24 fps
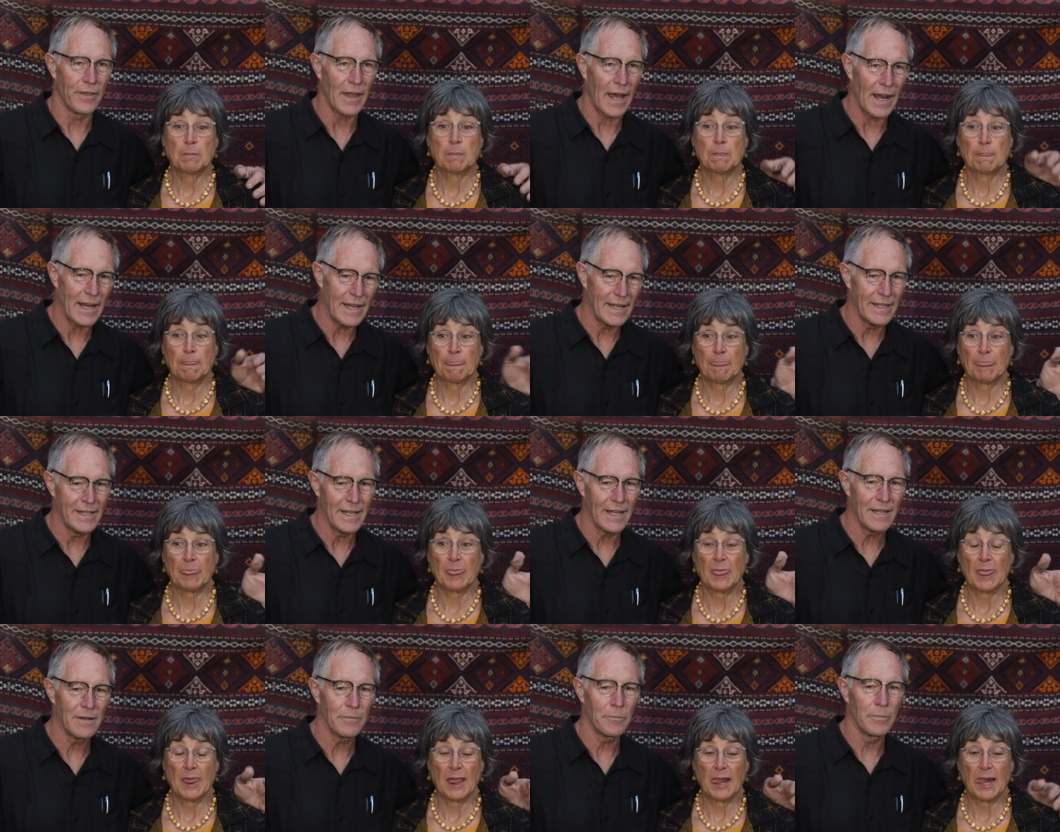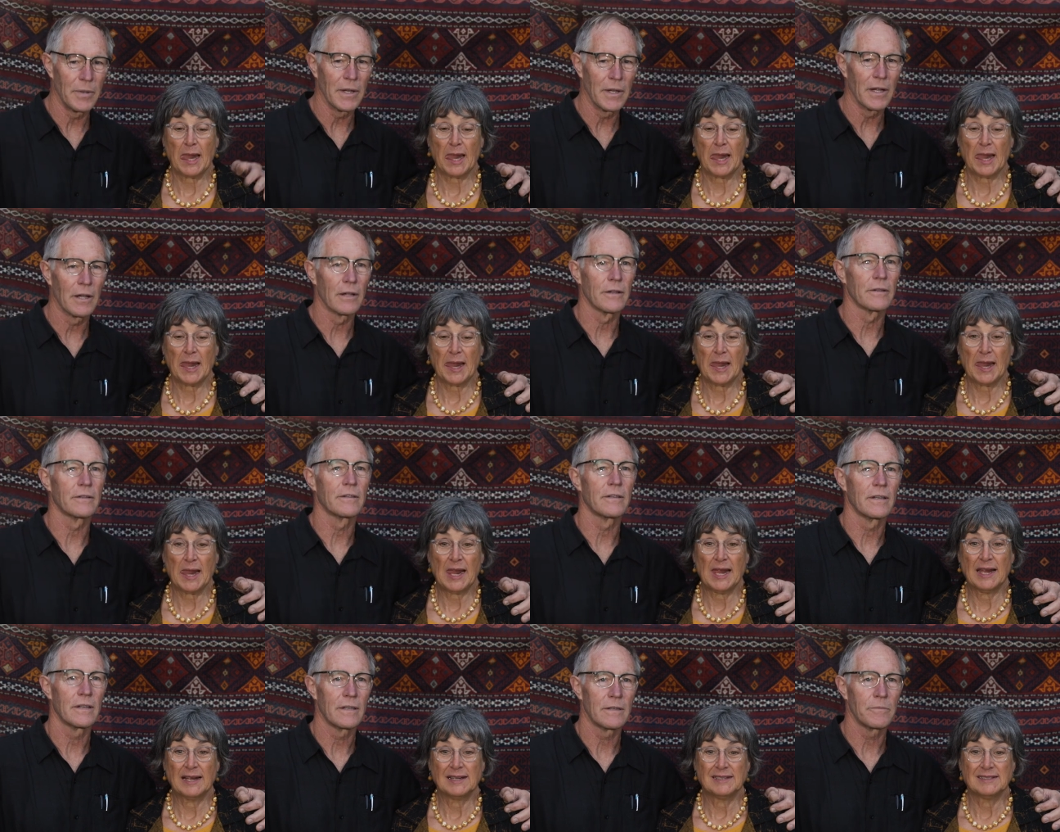Speaker 1: that he didn't build
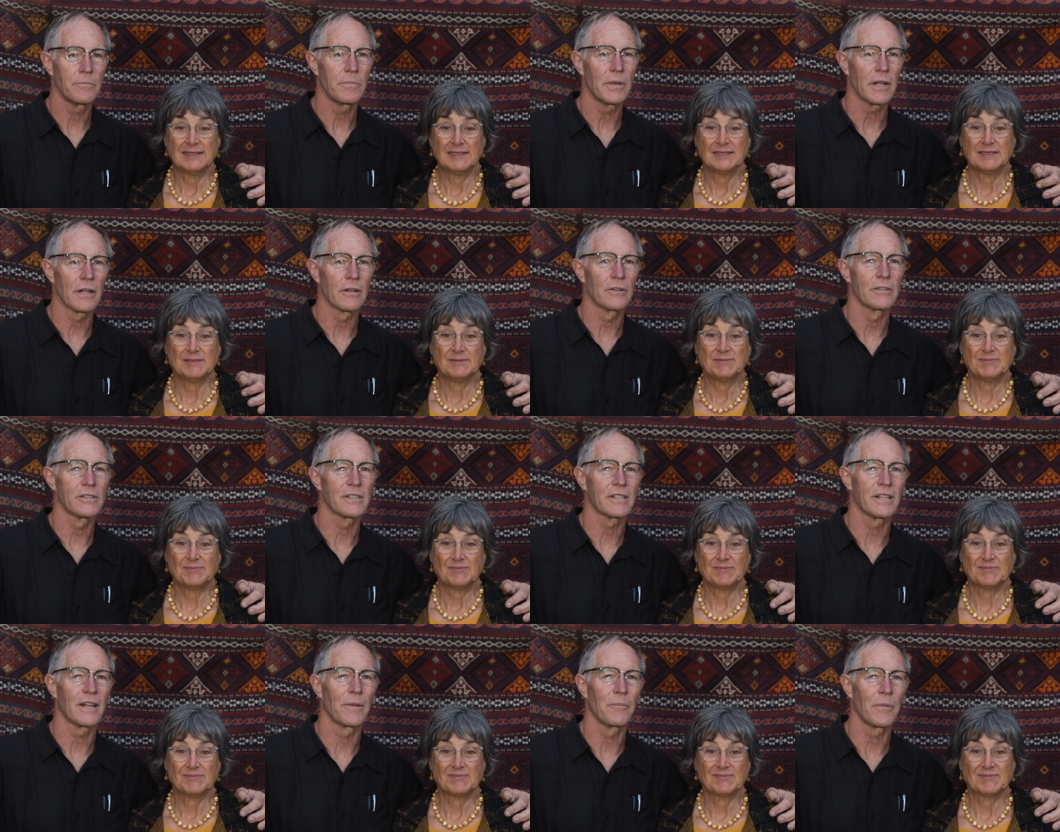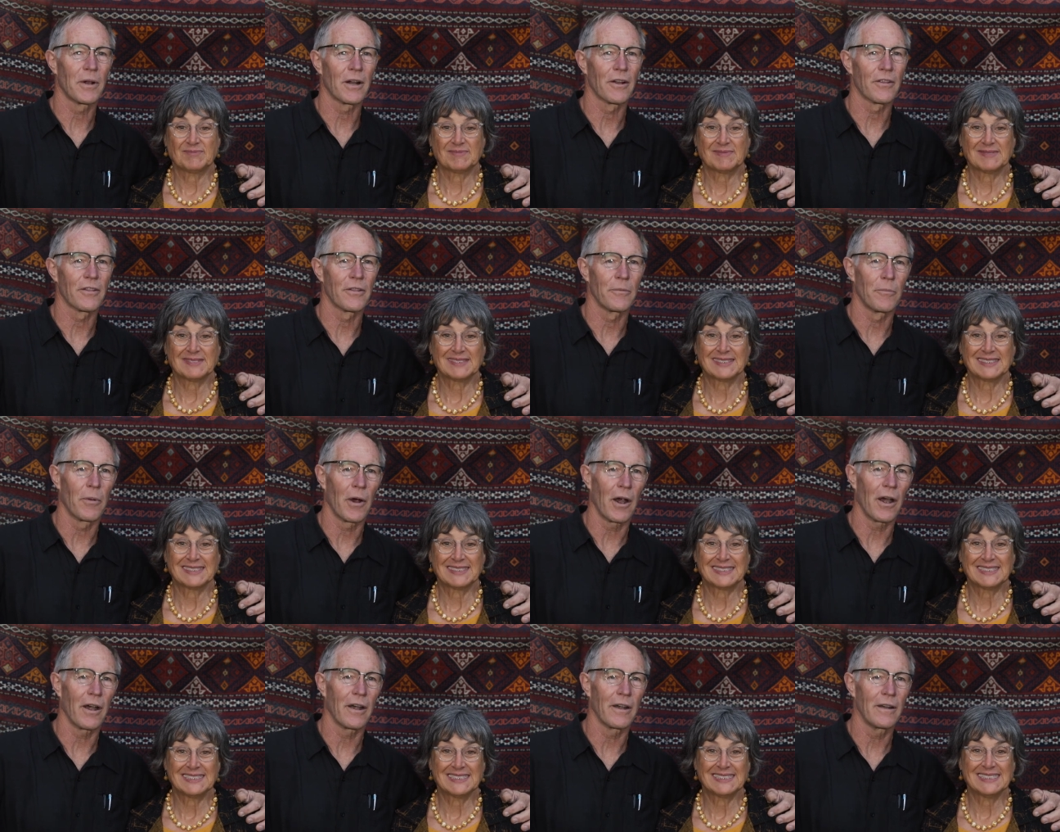pillars in the middle of the
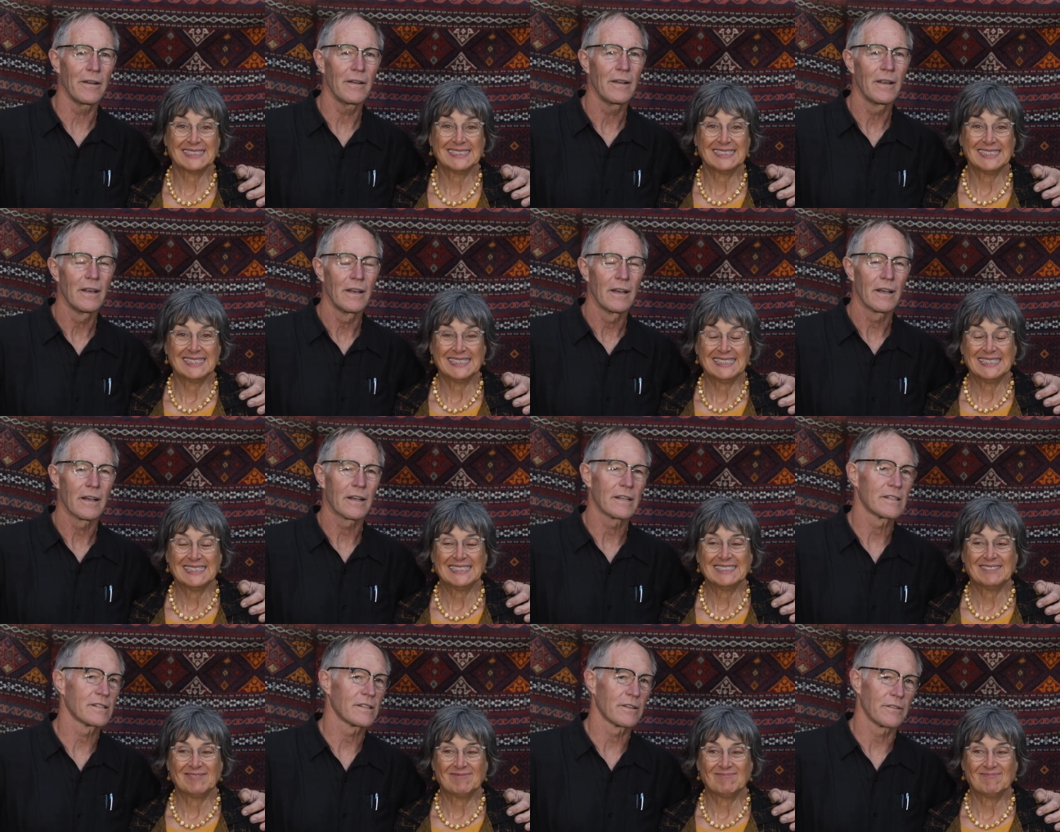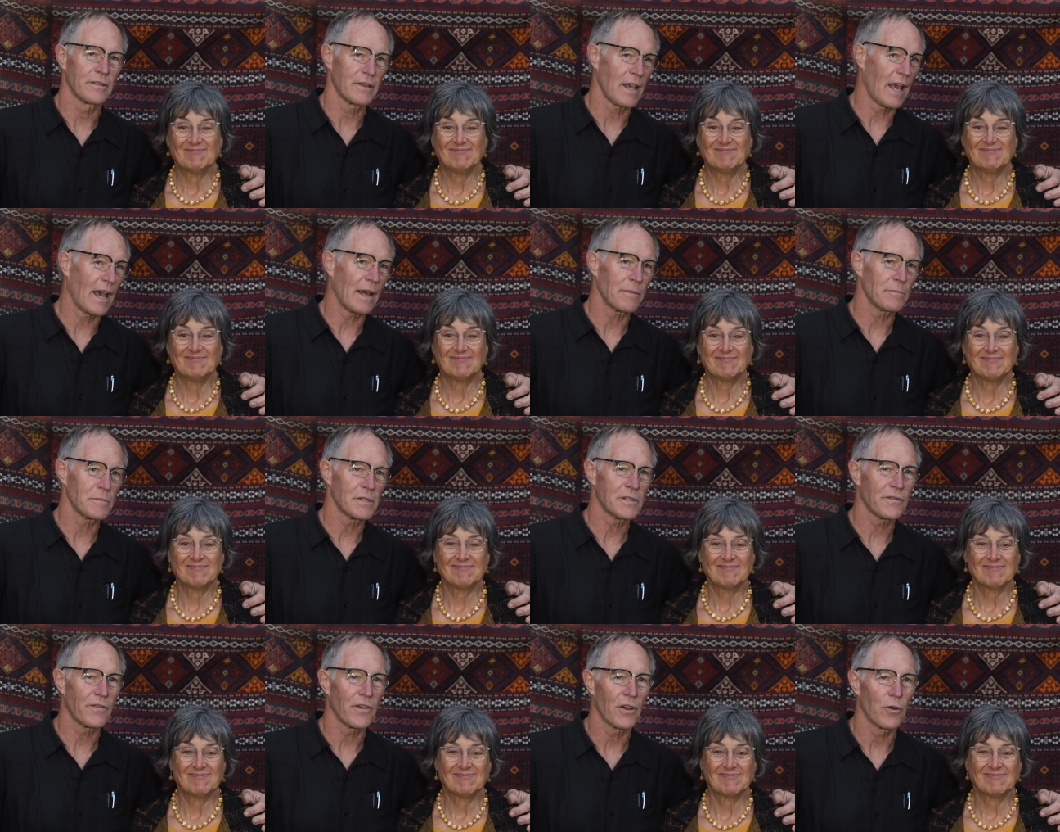barn because the
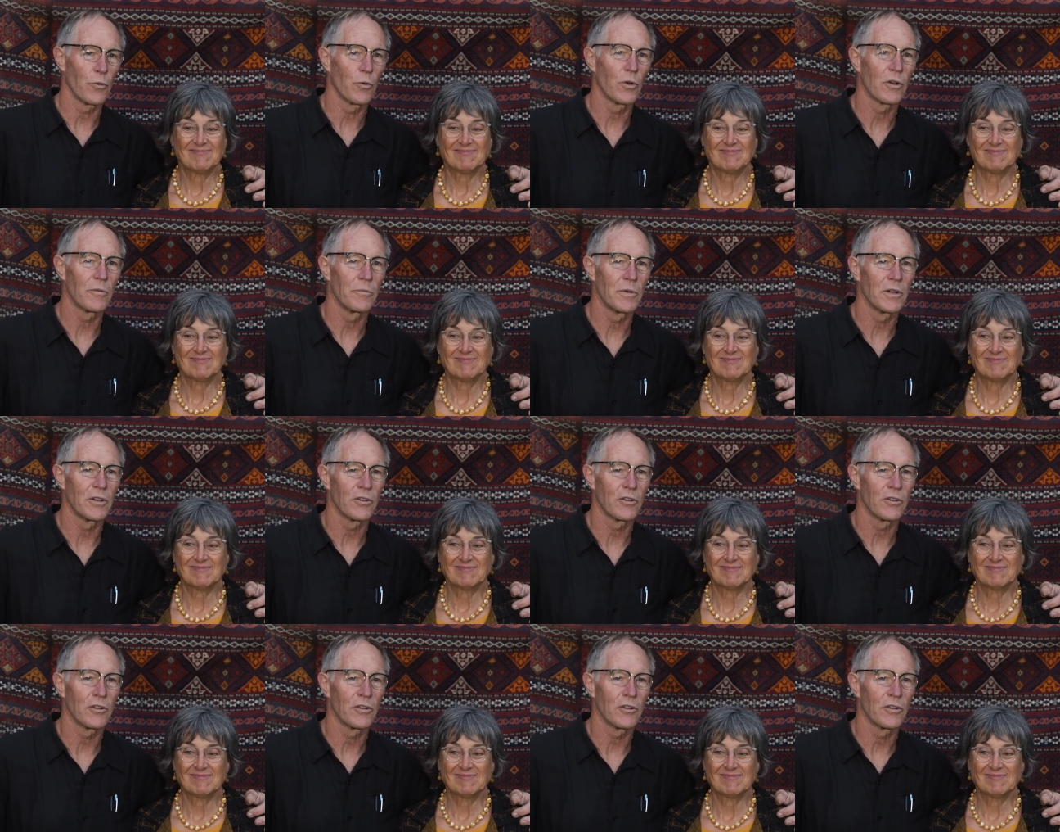atmosphere would have